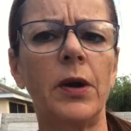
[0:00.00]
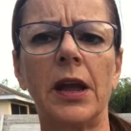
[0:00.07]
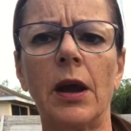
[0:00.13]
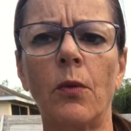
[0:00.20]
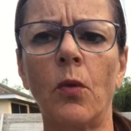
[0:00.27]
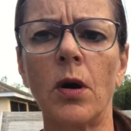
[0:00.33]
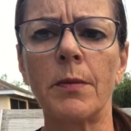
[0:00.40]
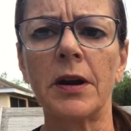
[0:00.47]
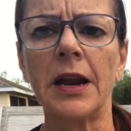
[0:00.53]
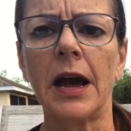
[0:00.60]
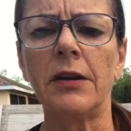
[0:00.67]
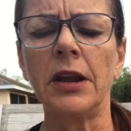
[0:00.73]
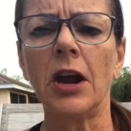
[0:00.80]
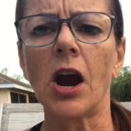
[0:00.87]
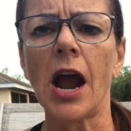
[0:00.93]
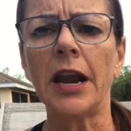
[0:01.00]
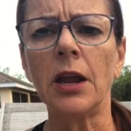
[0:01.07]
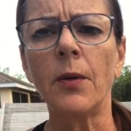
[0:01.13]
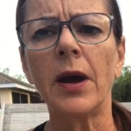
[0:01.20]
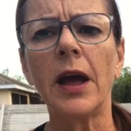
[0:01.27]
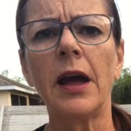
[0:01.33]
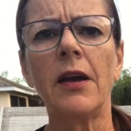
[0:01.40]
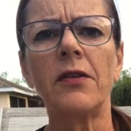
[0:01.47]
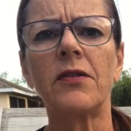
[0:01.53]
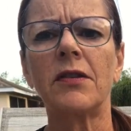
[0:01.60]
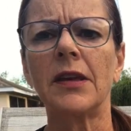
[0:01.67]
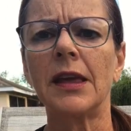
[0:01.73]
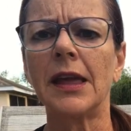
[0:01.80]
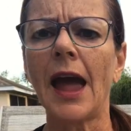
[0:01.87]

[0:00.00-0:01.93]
we get warmer down here anyways.